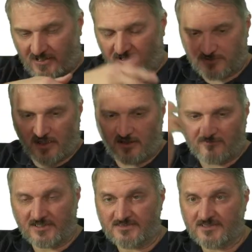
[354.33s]
initial alpha
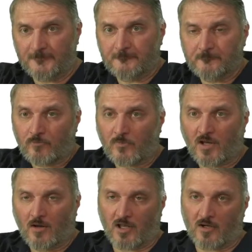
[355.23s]
testing
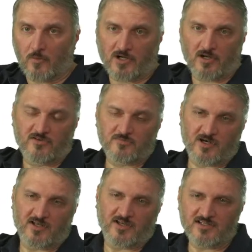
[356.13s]
while I work on this. But
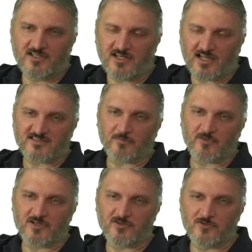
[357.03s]
it has something
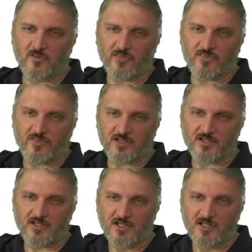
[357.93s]
to do with the